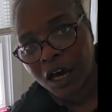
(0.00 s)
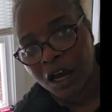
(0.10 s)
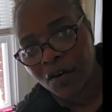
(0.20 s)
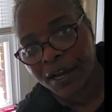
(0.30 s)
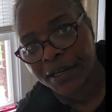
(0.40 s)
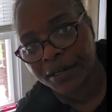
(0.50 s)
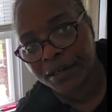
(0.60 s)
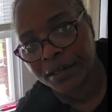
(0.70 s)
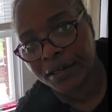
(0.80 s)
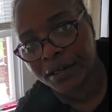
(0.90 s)
All right.
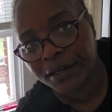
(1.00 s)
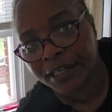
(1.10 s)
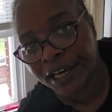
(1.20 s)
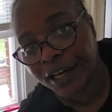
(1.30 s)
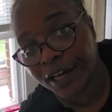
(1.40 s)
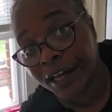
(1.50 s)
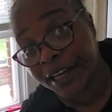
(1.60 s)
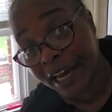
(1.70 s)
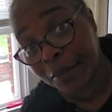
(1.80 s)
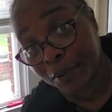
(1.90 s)
Yeah, now I'm